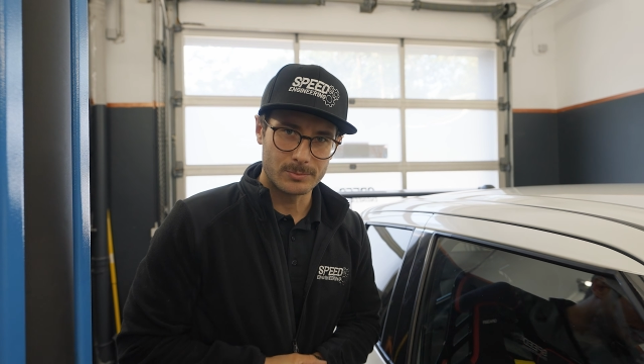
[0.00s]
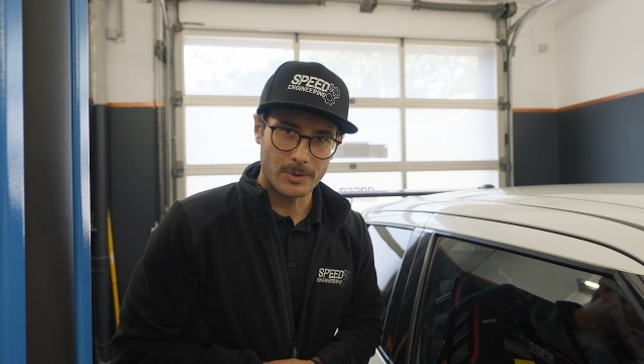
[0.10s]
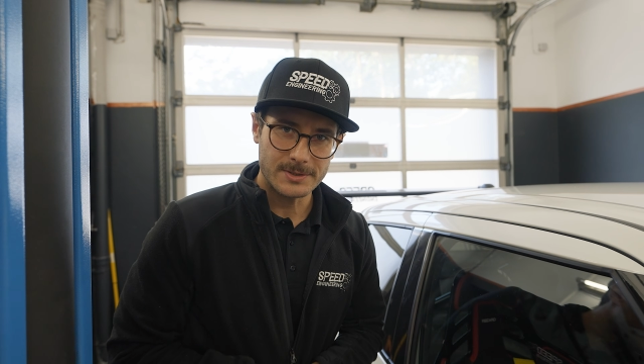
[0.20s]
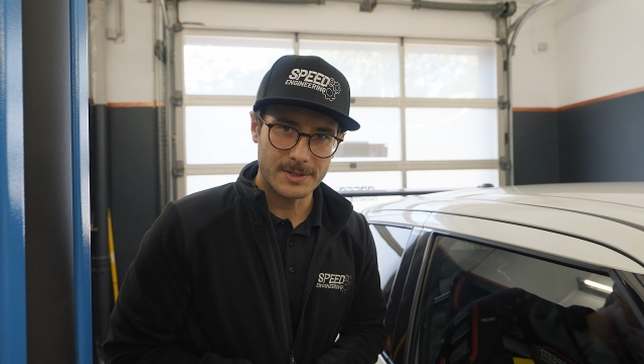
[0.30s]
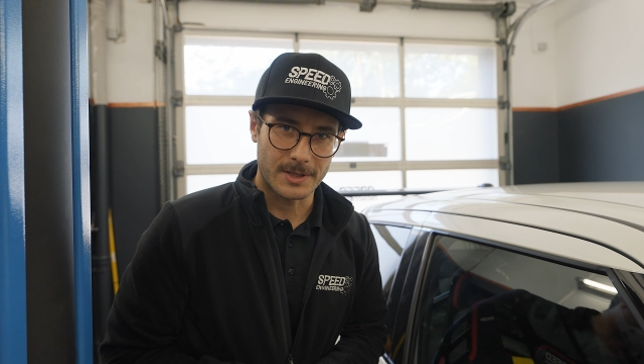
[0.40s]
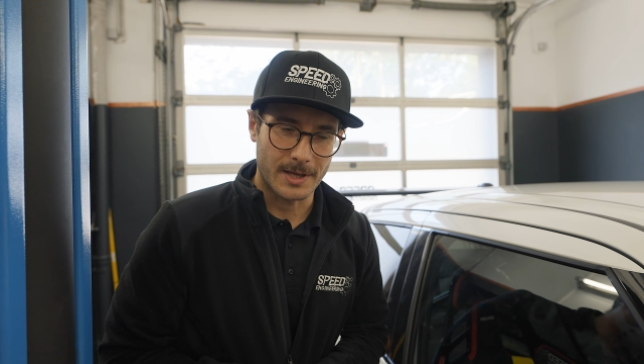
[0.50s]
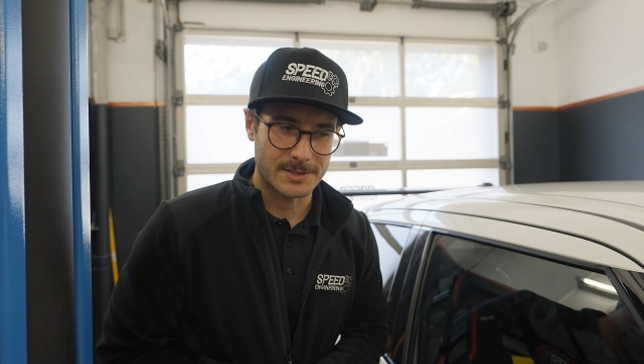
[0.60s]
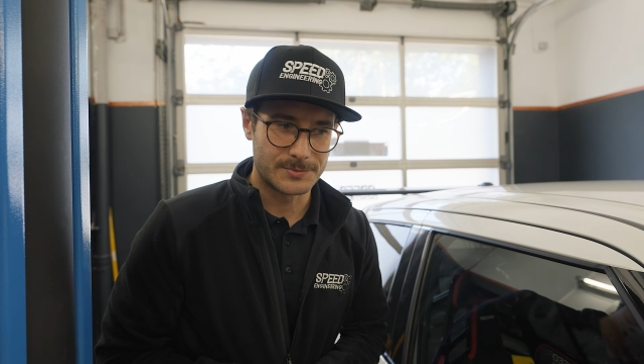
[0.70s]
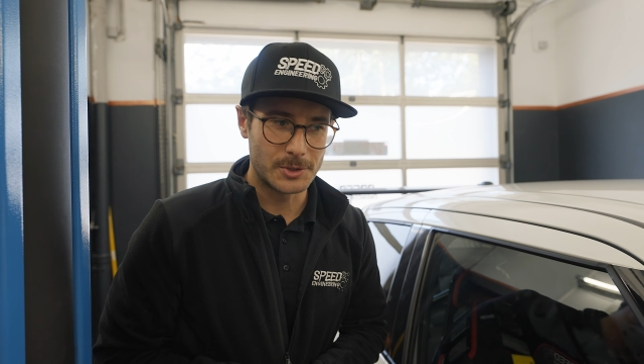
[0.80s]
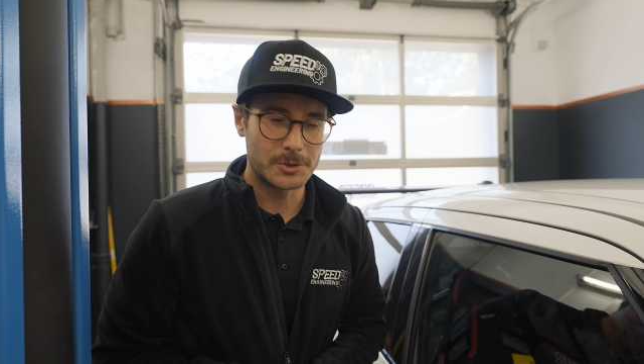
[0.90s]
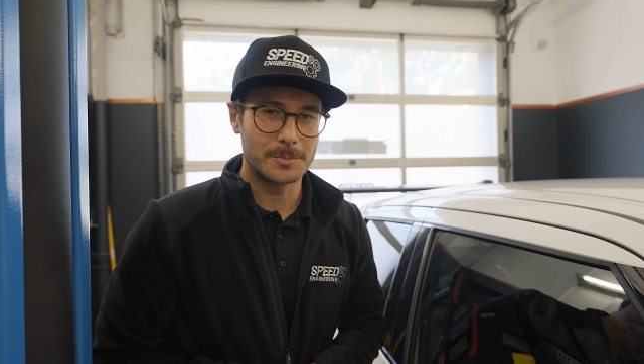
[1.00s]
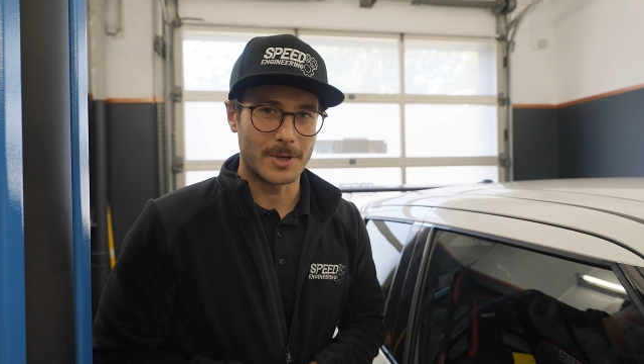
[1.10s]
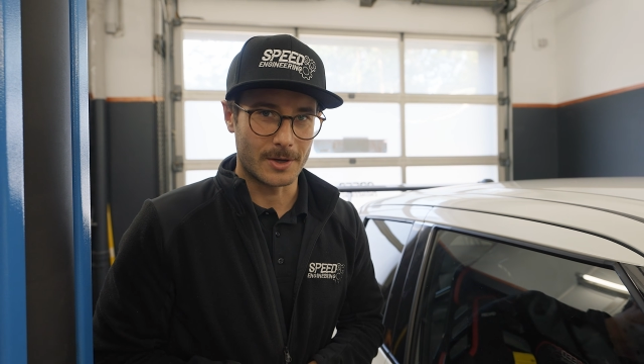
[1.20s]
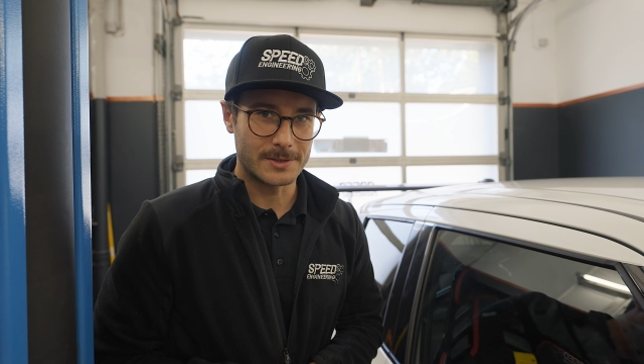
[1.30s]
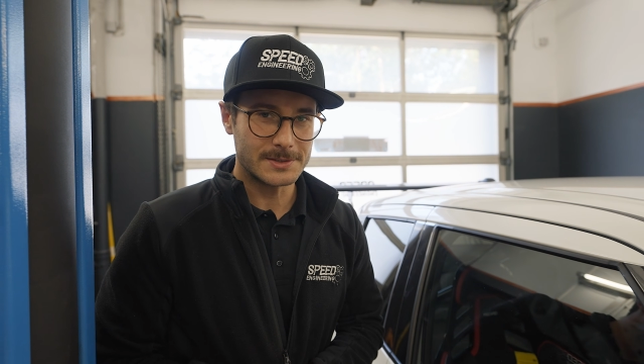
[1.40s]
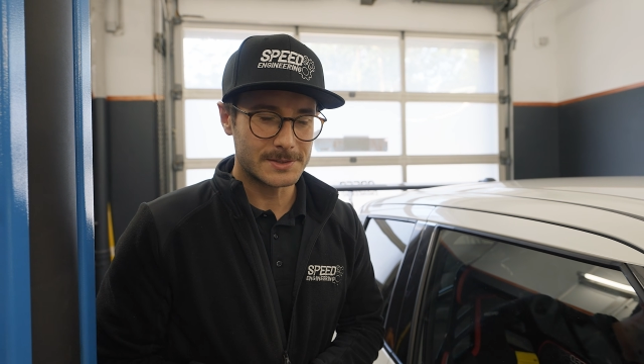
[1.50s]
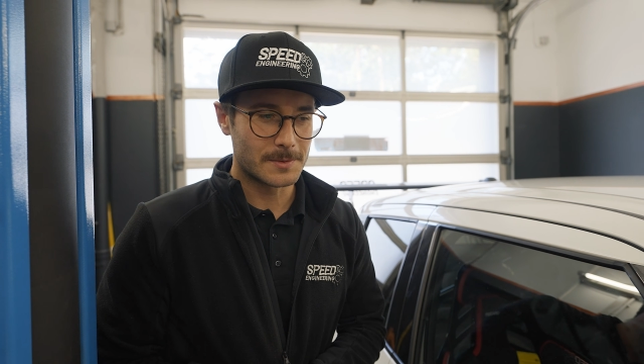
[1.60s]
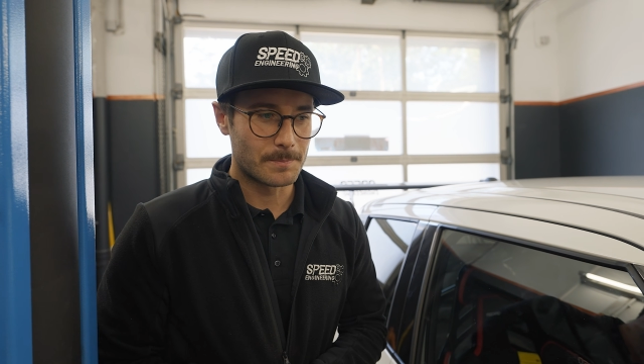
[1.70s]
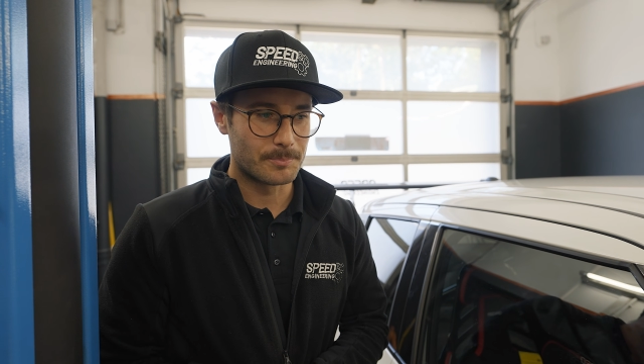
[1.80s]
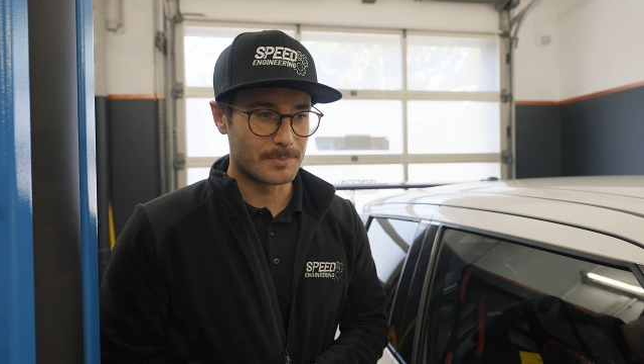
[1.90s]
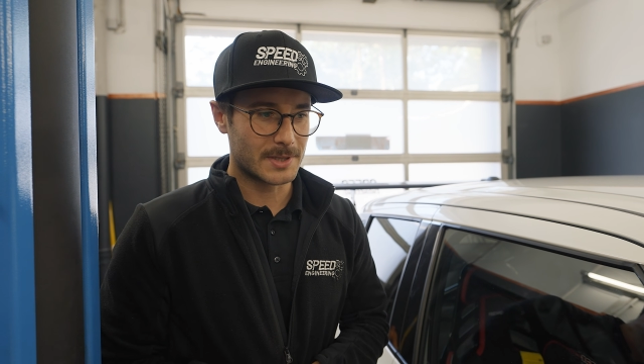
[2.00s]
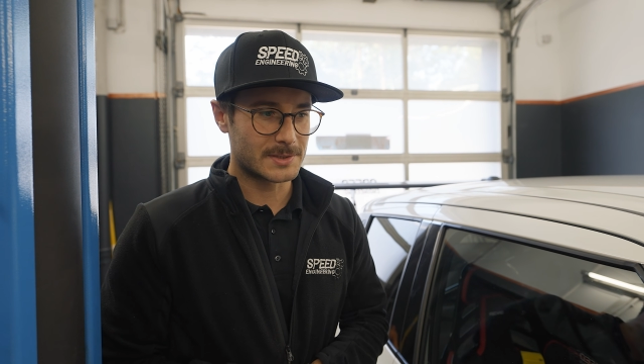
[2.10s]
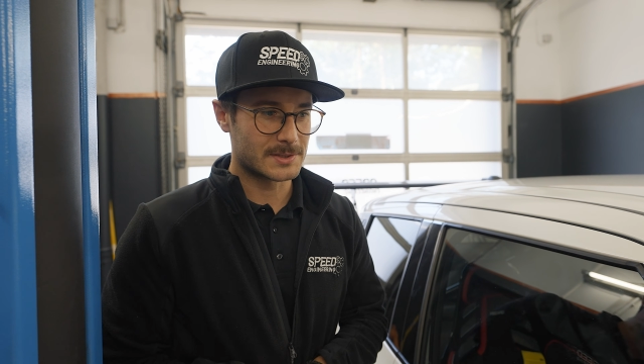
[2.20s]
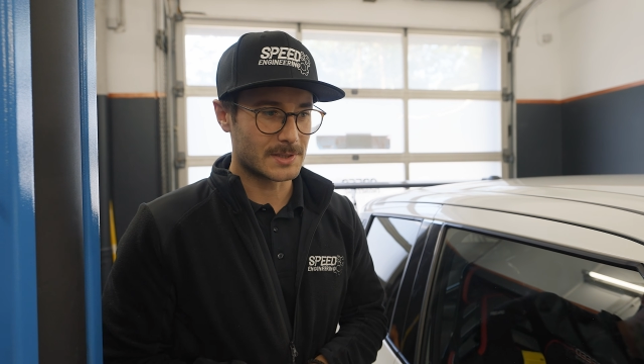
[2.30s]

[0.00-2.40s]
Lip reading: was in the last video, to be honest, but